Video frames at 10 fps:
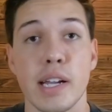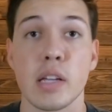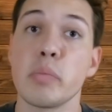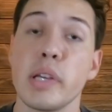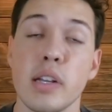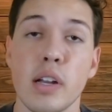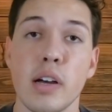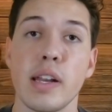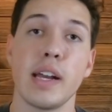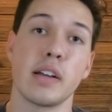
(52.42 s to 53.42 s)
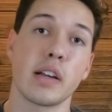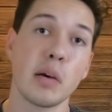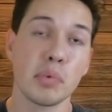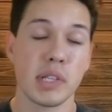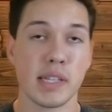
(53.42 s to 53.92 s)
I competed on aired a
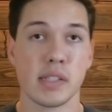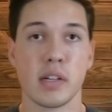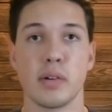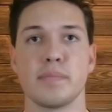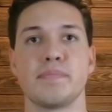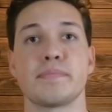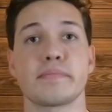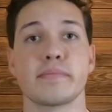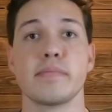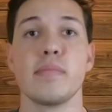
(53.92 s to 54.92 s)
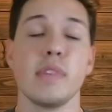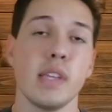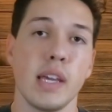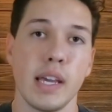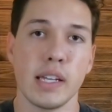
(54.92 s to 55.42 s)
couple days ago,
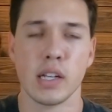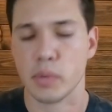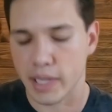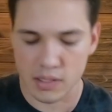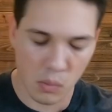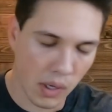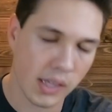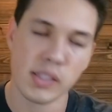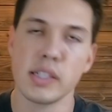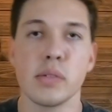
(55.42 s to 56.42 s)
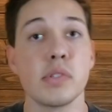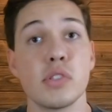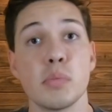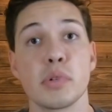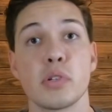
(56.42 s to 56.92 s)
and we got to watch it. It was
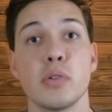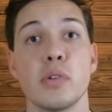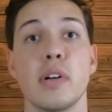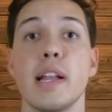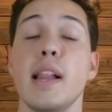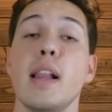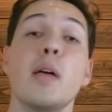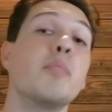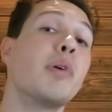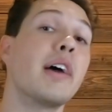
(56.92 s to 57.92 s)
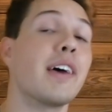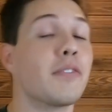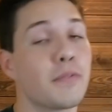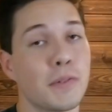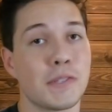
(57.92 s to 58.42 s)
super cool, but
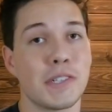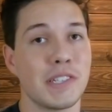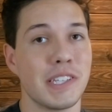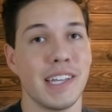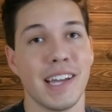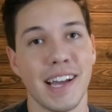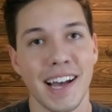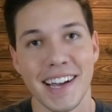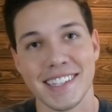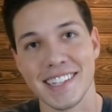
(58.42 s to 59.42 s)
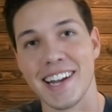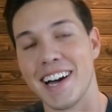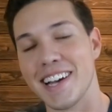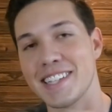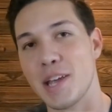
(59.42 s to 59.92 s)
unfortunately I did
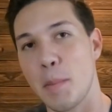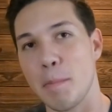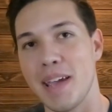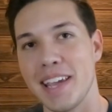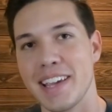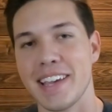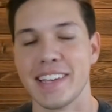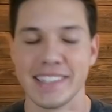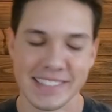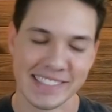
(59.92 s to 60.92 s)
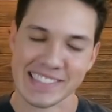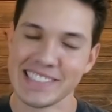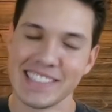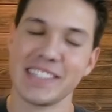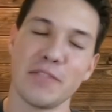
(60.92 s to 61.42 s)
not make
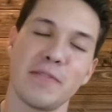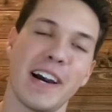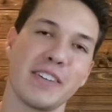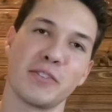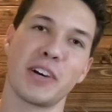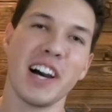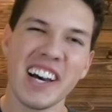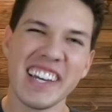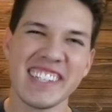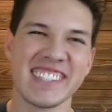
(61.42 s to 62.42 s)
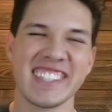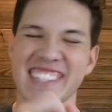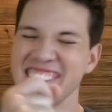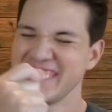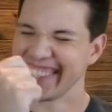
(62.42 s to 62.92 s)
the final cut,
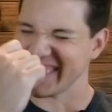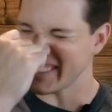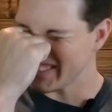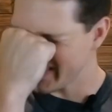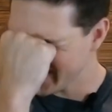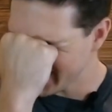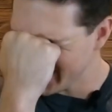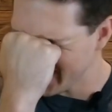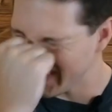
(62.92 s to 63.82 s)
and ooh,